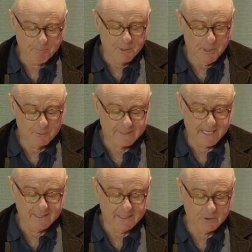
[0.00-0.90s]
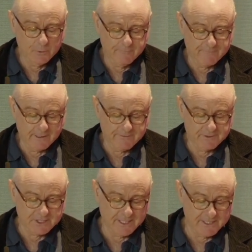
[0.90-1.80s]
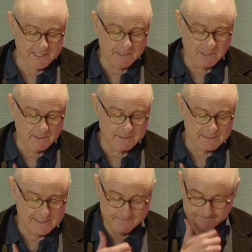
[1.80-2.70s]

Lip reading: People can in good faith change their minds.